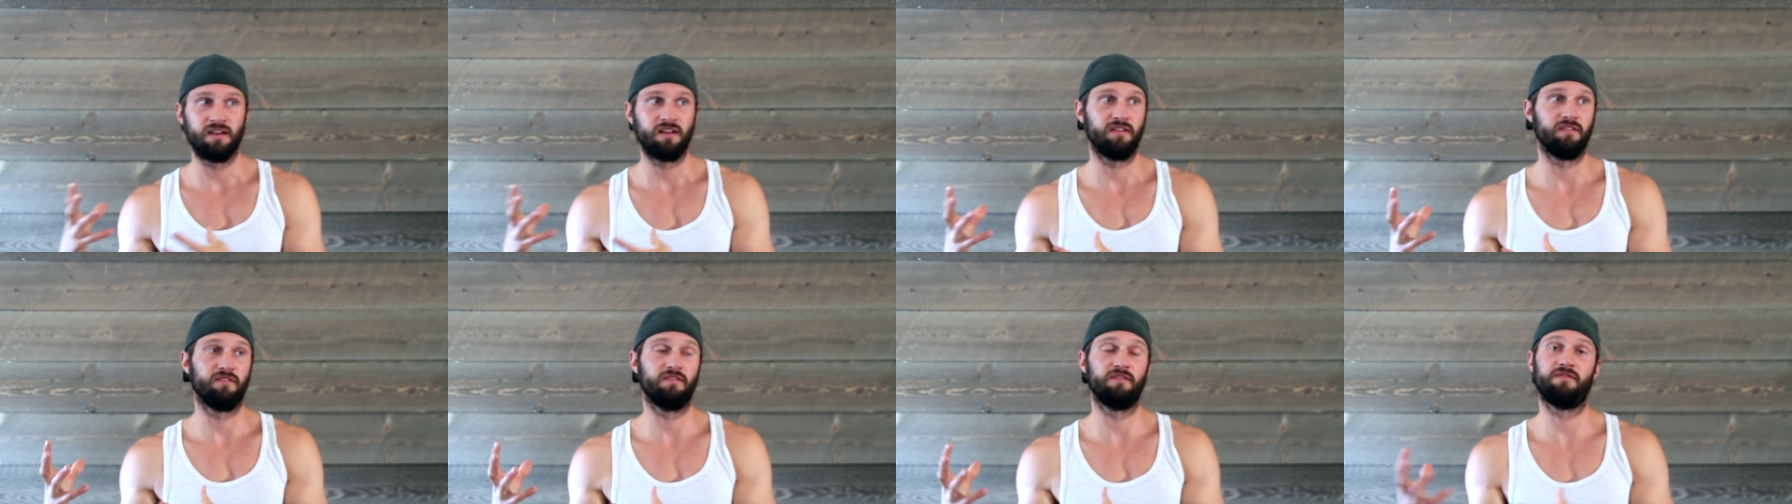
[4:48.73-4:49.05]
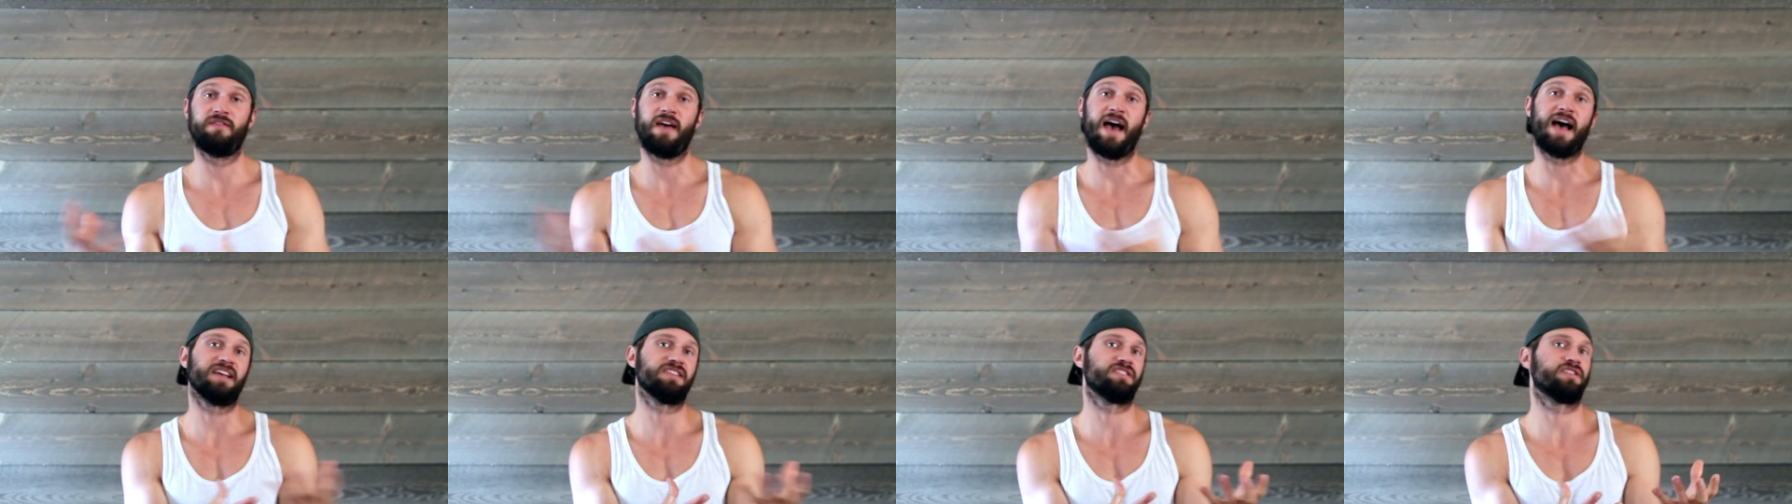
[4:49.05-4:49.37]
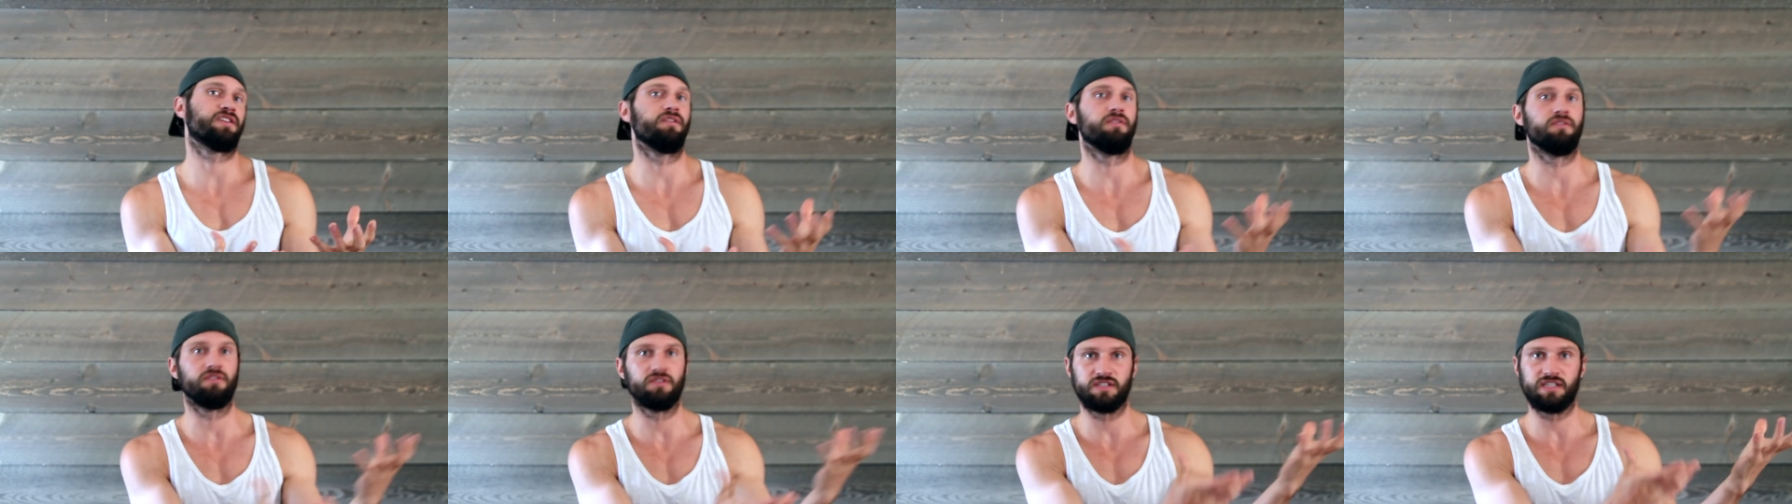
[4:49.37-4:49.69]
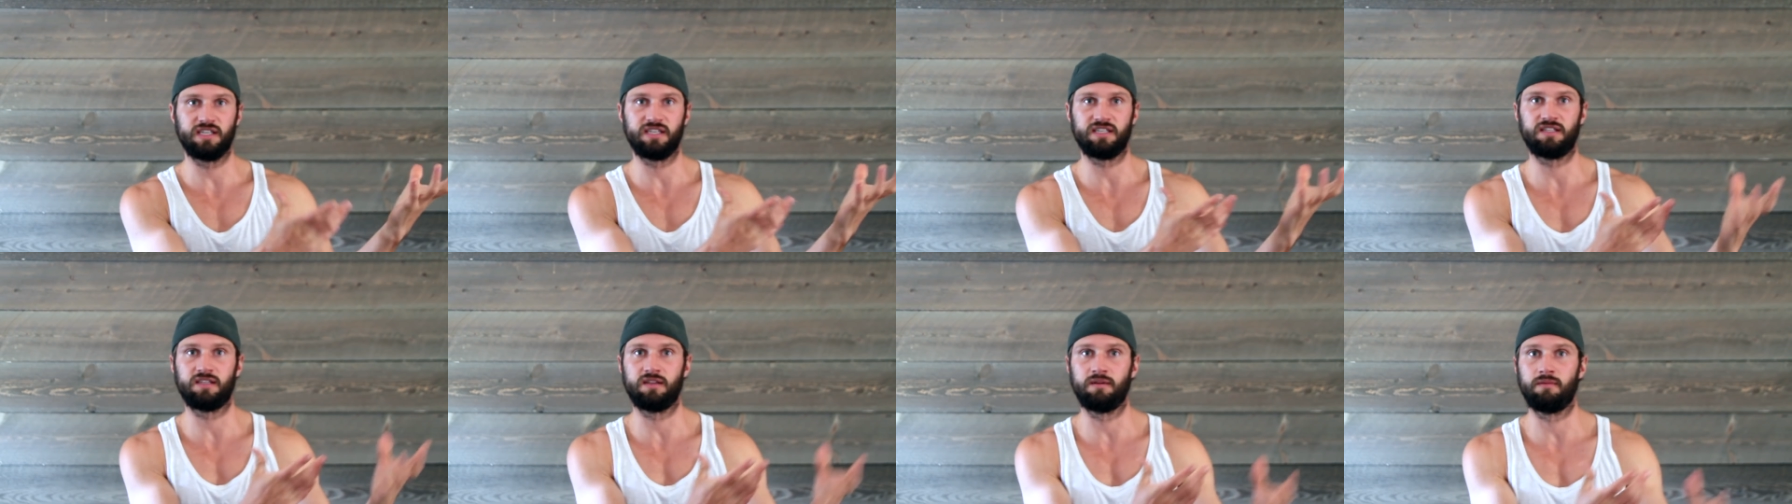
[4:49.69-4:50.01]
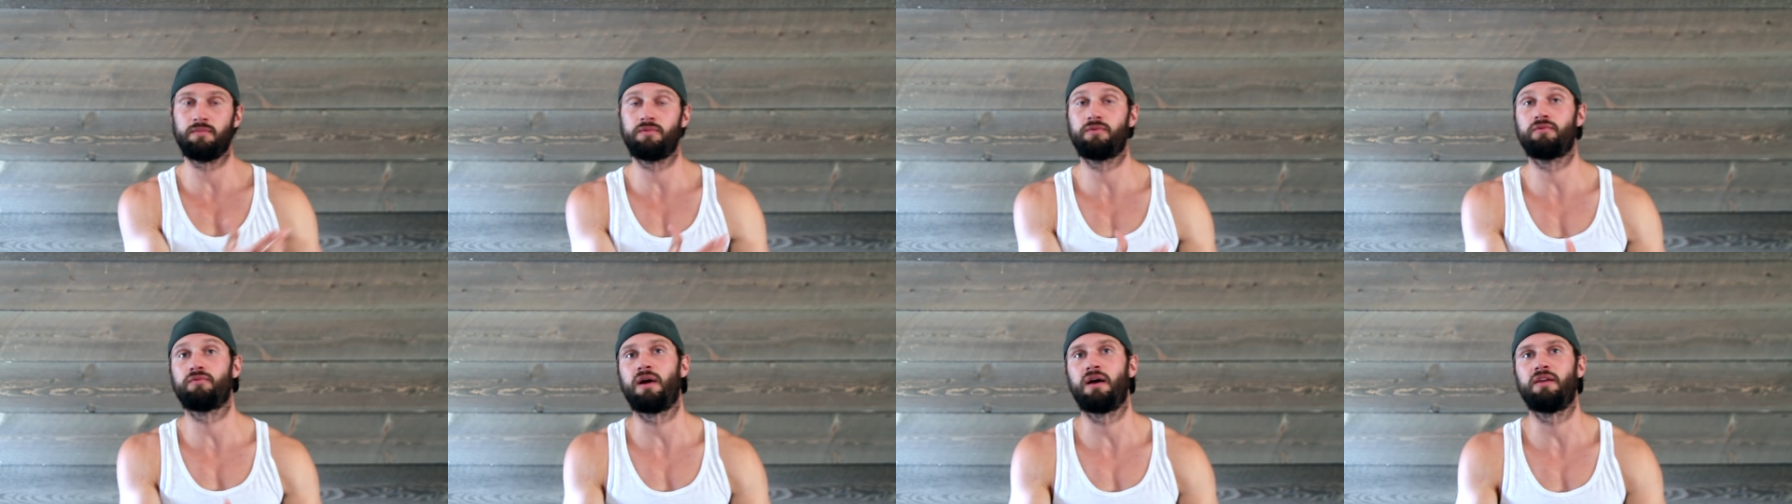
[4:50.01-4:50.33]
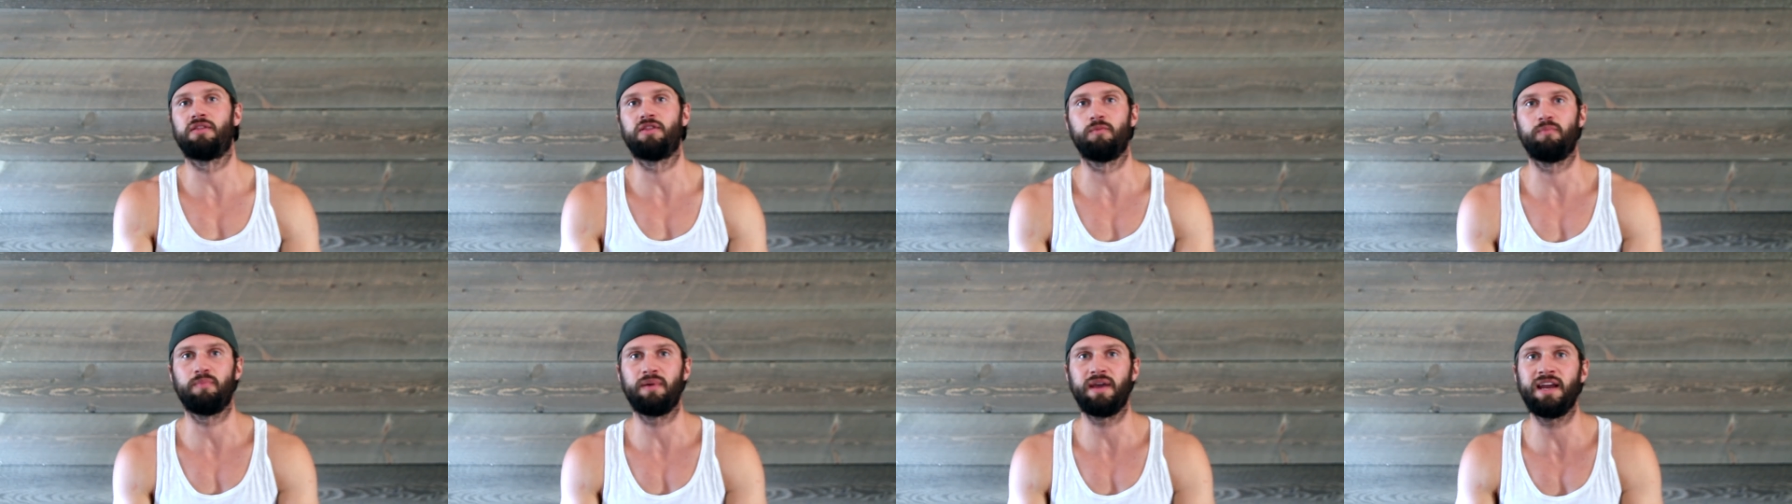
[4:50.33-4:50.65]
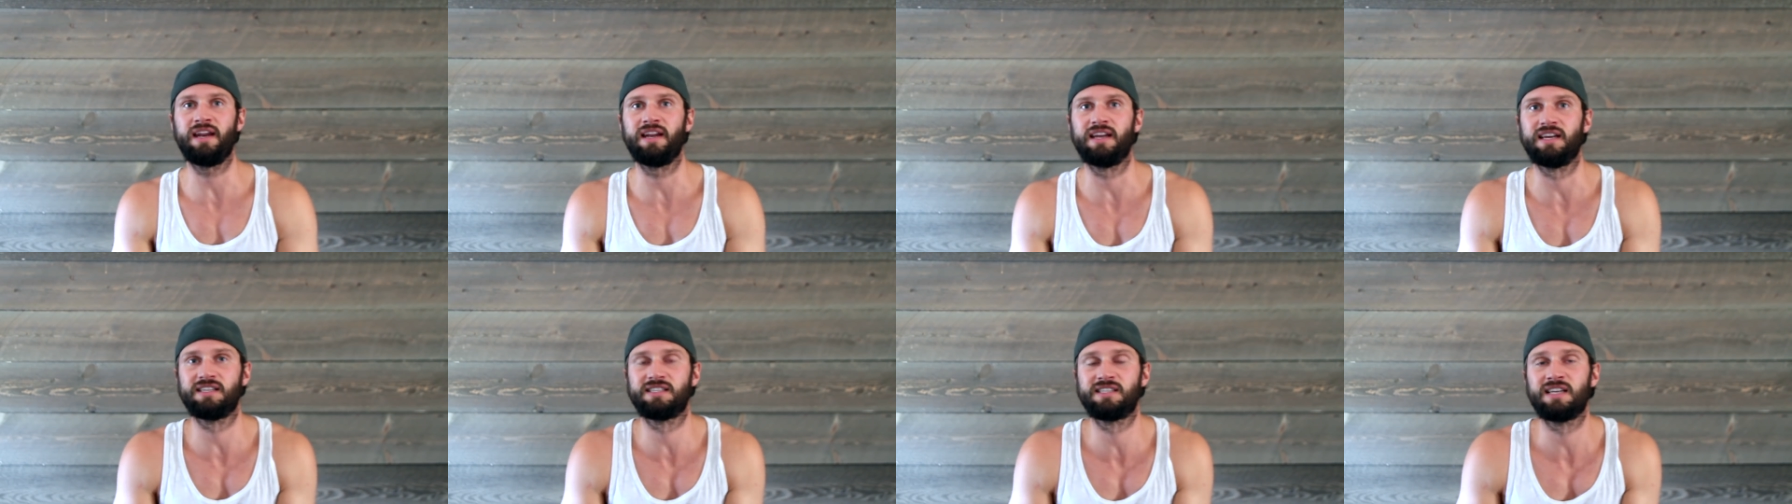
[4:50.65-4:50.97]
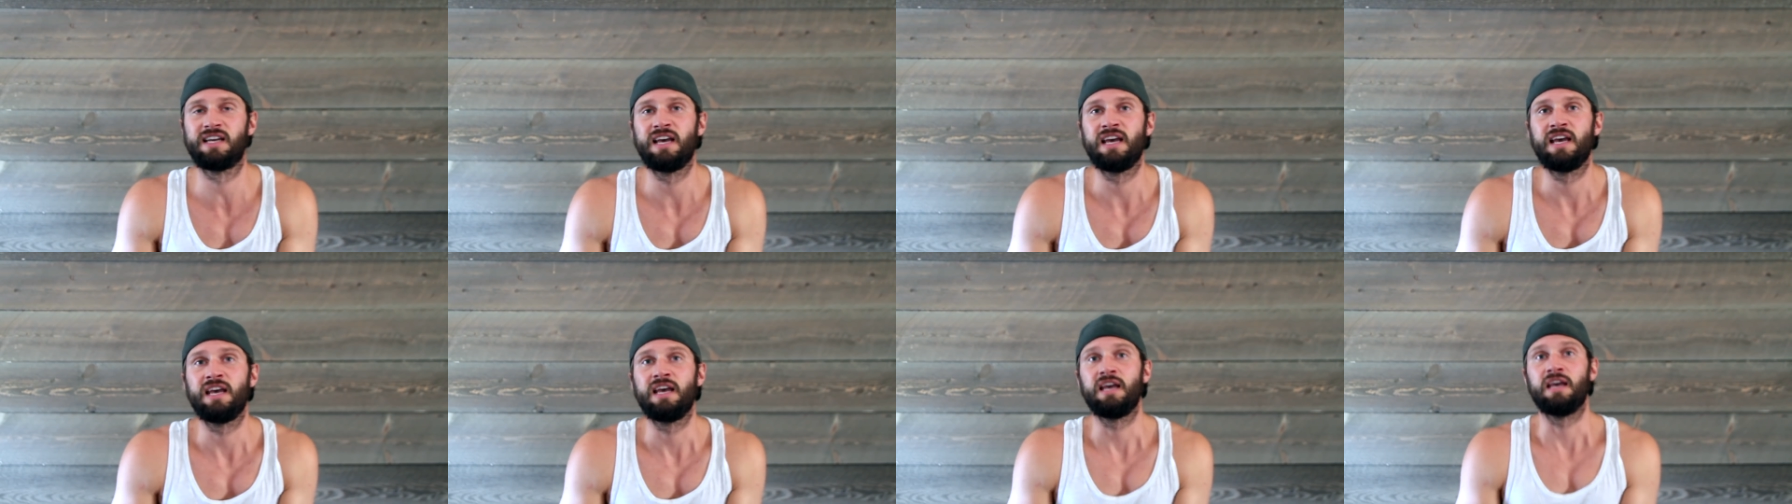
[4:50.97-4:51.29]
vascular system throughout the penis.